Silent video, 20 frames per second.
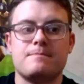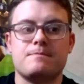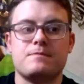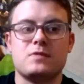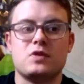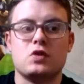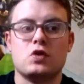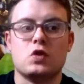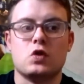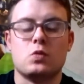
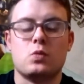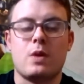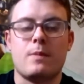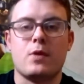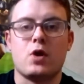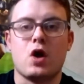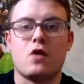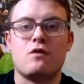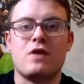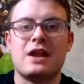you know, when we
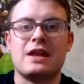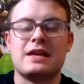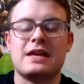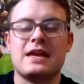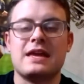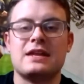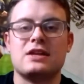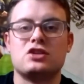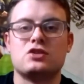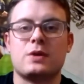got
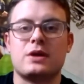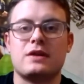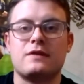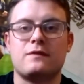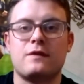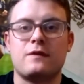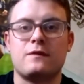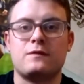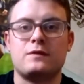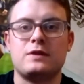relegated in
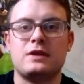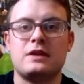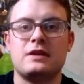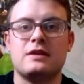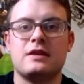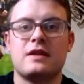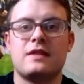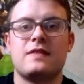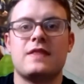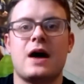2015,
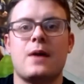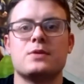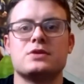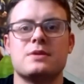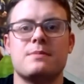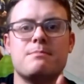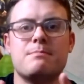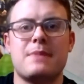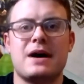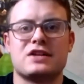that was a
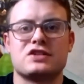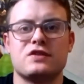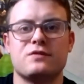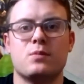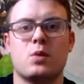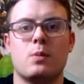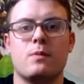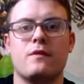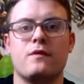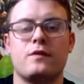massive
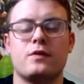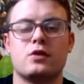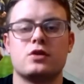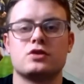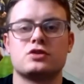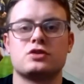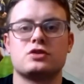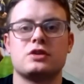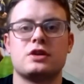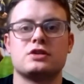moment for
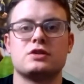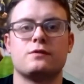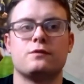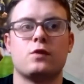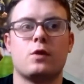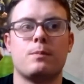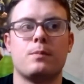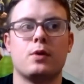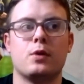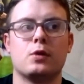us as a
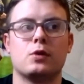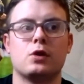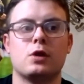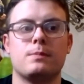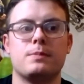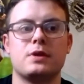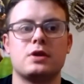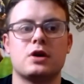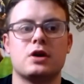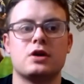football club,
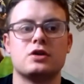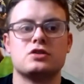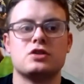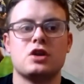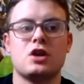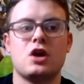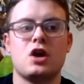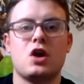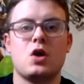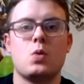because
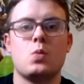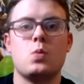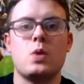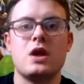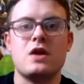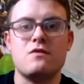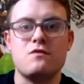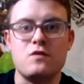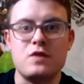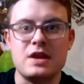
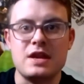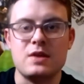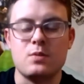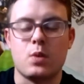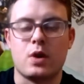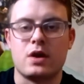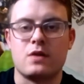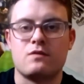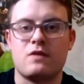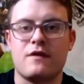we really
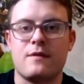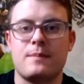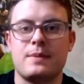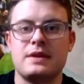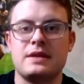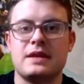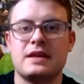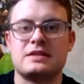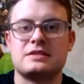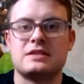wanted Rafa
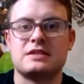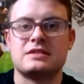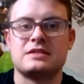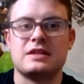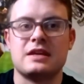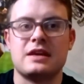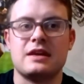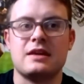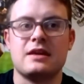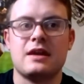Benitez to
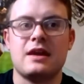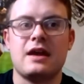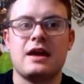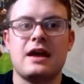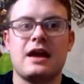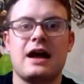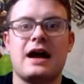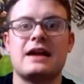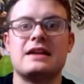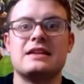stay,
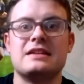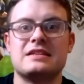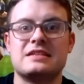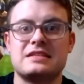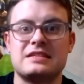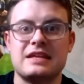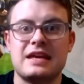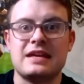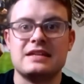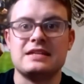and he
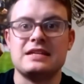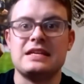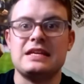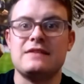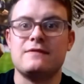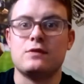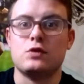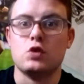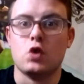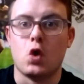stayed
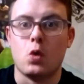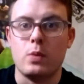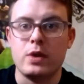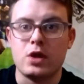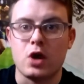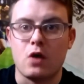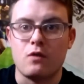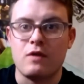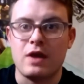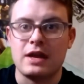even though we
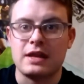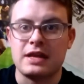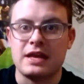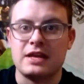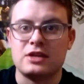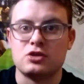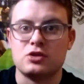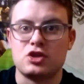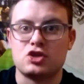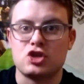got
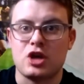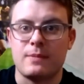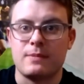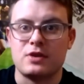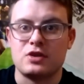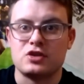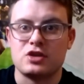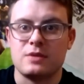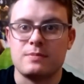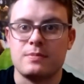relegated to the
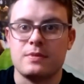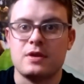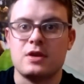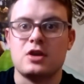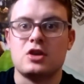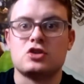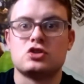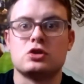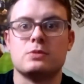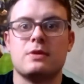Championship.
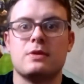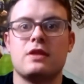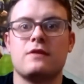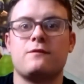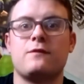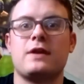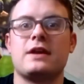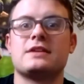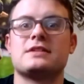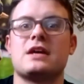Some of the
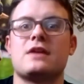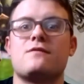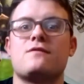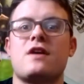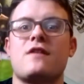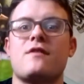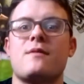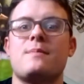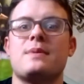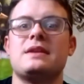things that
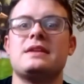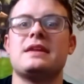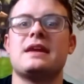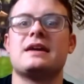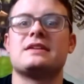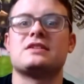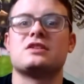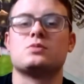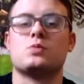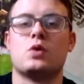Rafa
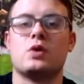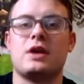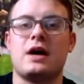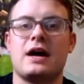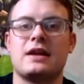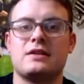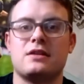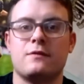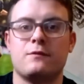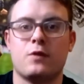Benitez has won
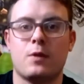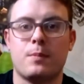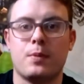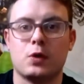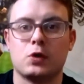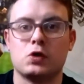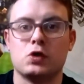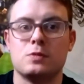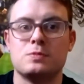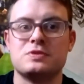at the
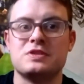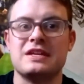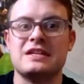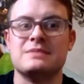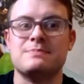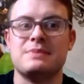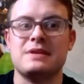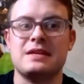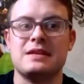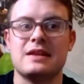football clubs that
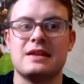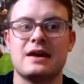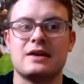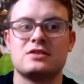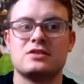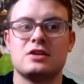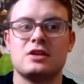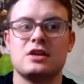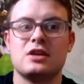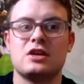he's been
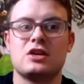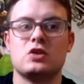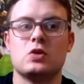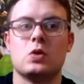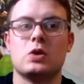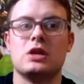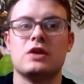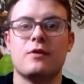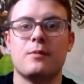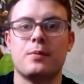at, you know,
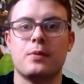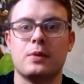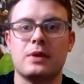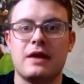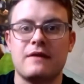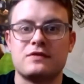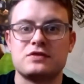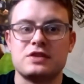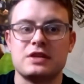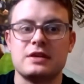Liverpool
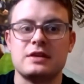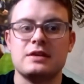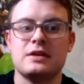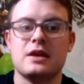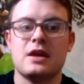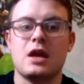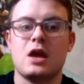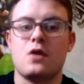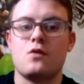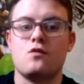FC,
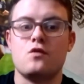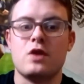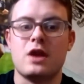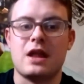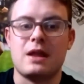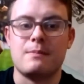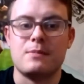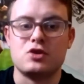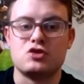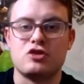
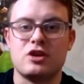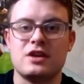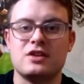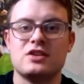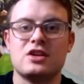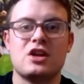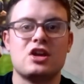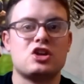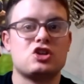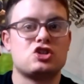Real
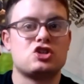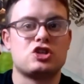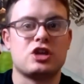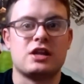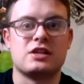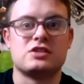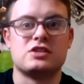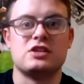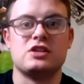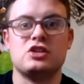Madrid,
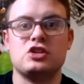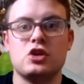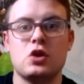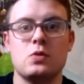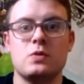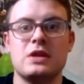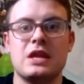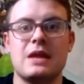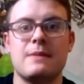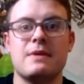Chelsea,
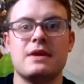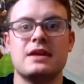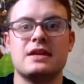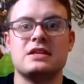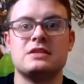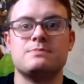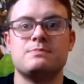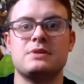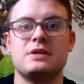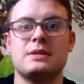you name it,
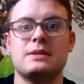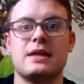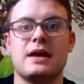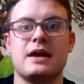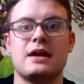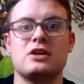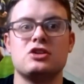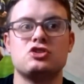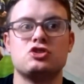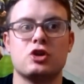he's been
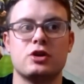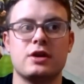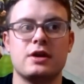there, he's done